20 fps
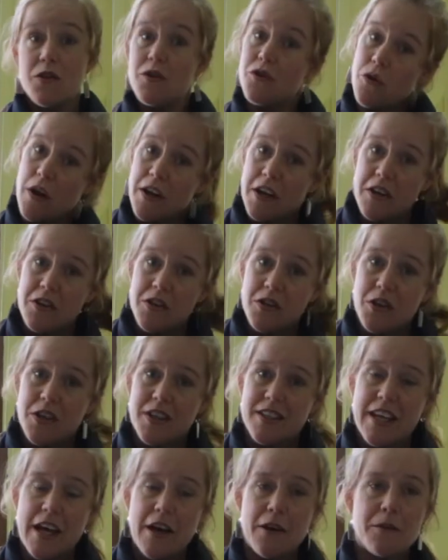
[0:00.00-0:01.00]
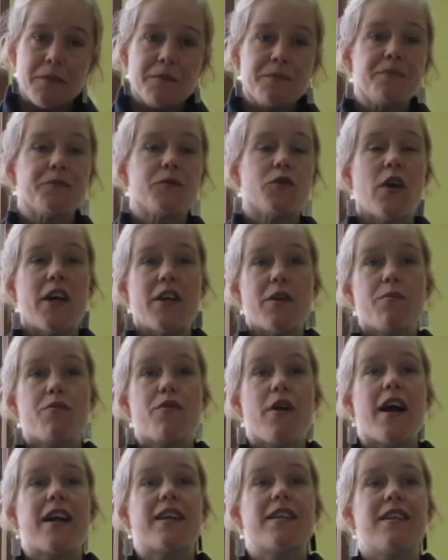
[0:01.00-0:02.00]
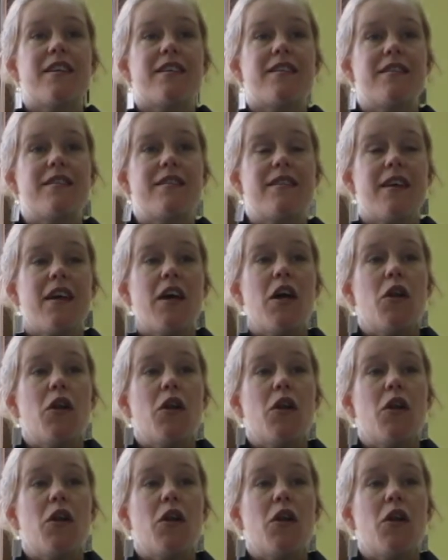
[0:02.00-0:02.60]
try not to look down, try to practice